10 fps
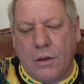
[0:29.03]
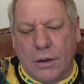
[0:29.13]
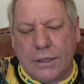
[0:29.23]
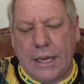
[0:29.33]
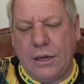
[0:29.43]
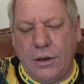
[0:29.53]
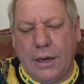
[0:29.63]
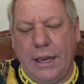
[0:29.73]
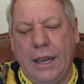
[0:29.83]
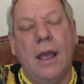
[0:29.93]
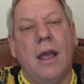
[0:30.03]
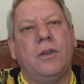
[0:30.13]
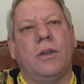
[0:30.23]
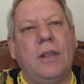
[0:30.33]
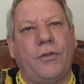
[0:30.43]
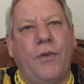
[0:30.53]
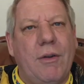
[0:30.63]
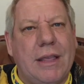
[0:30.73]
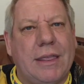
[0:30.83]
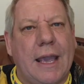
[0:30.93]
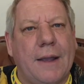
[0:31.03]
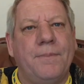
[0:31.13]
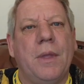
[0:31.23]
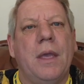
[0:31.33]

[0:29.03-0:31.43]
continually to this very thing.